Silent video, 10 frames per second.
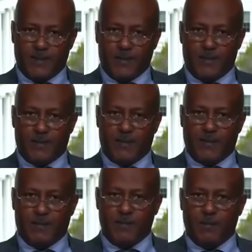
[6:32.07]

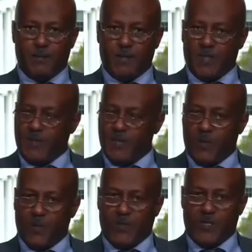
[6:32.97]

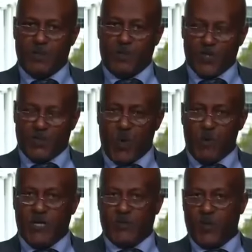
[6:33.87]
the most
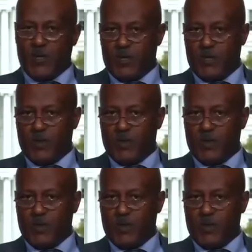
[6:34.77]
prominent one,